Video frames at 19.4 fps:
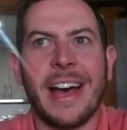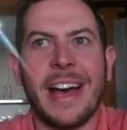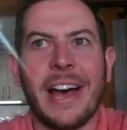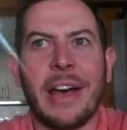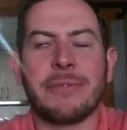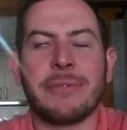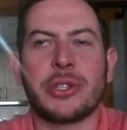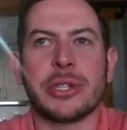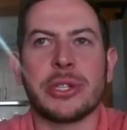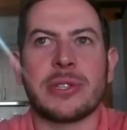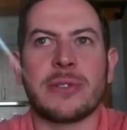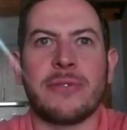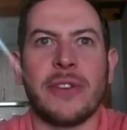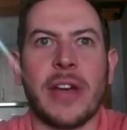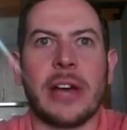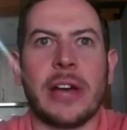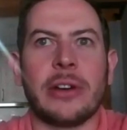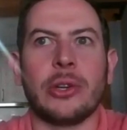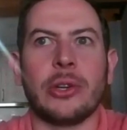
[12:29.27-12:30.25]
I've just
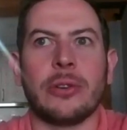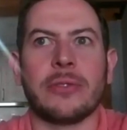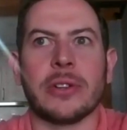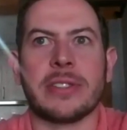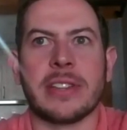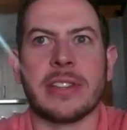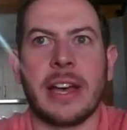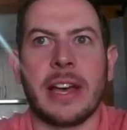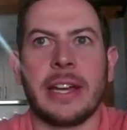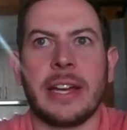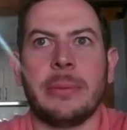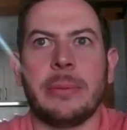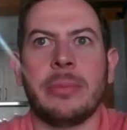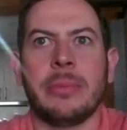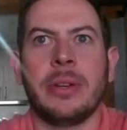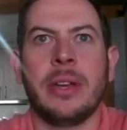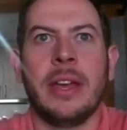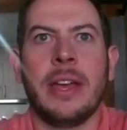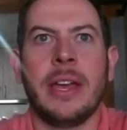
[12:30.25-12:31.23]
found over
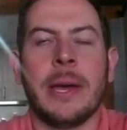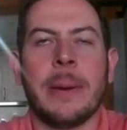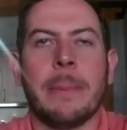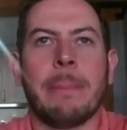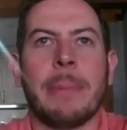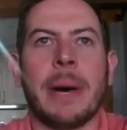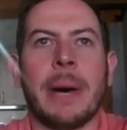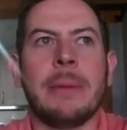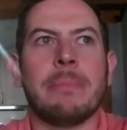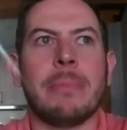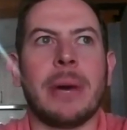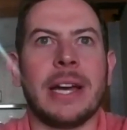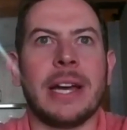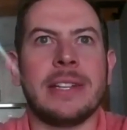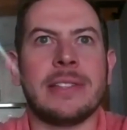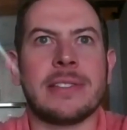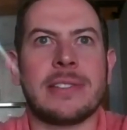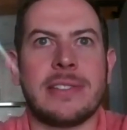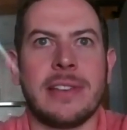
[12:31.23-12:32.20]
time my
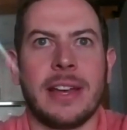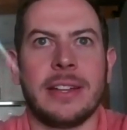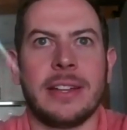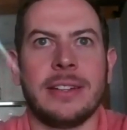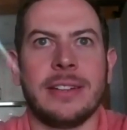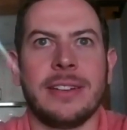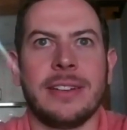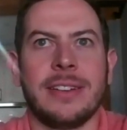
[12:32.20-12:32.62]
mindset